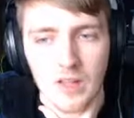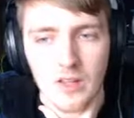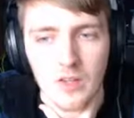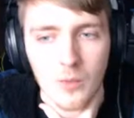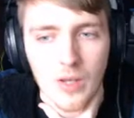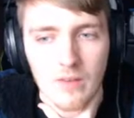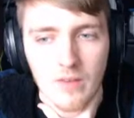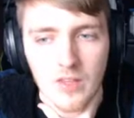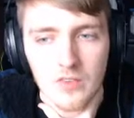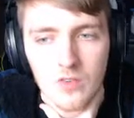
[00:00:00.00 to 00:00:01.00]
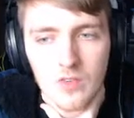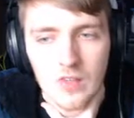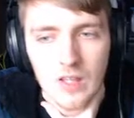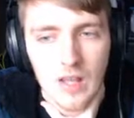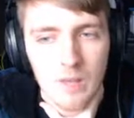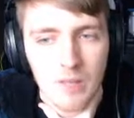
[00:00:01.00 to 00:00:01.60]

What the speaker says: like a Queen of Ice, use it again.